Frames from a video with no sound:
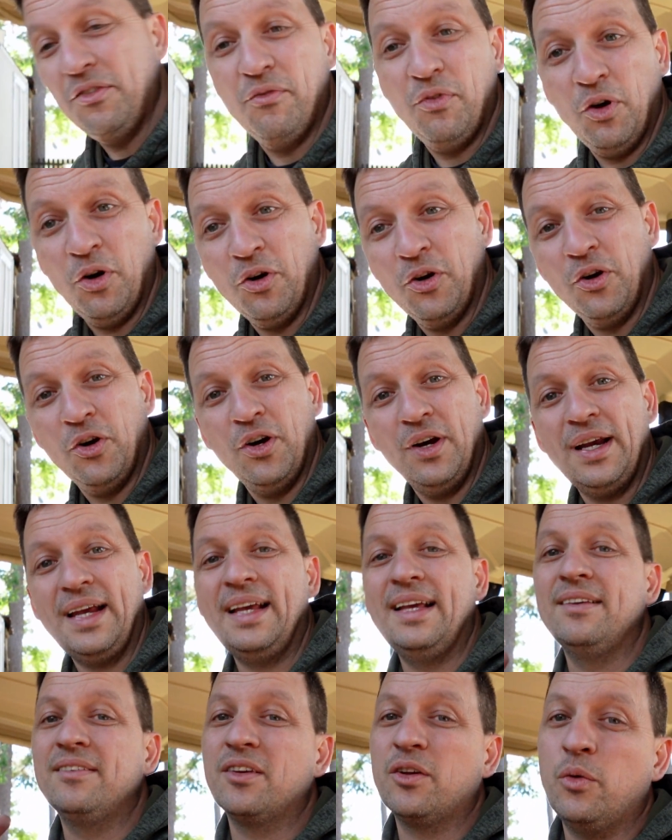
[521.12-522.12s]
inverter
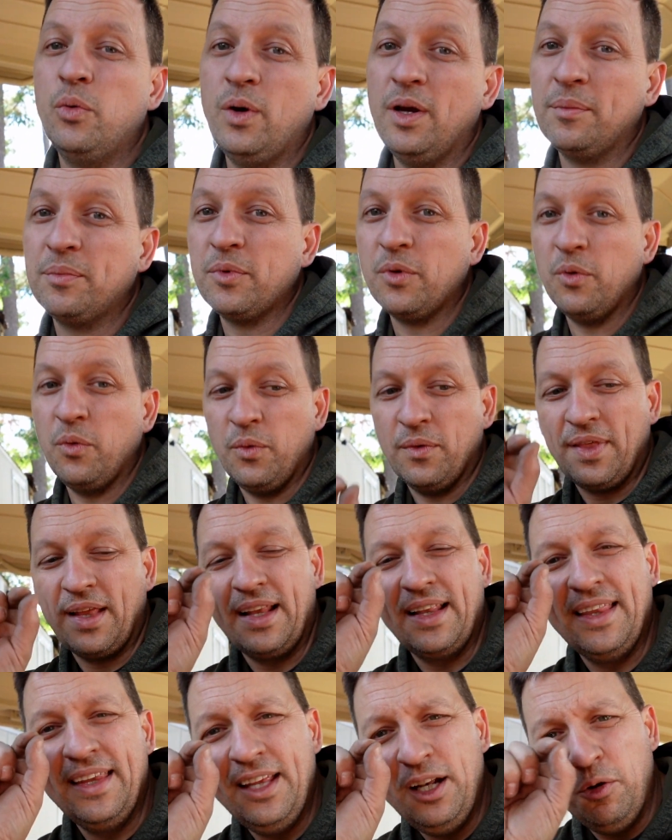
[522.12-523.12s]
is equipped with
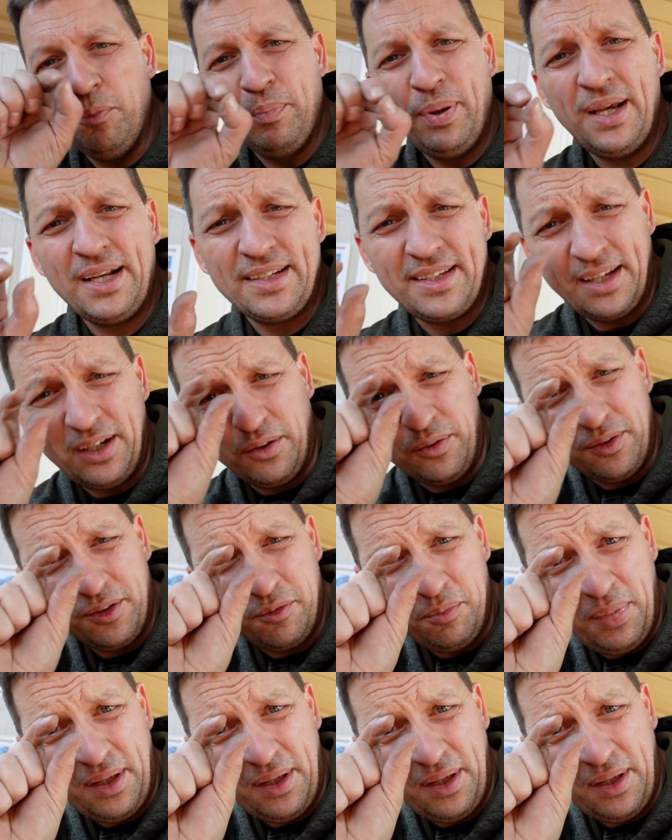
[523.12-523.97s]
a little pigtail, it's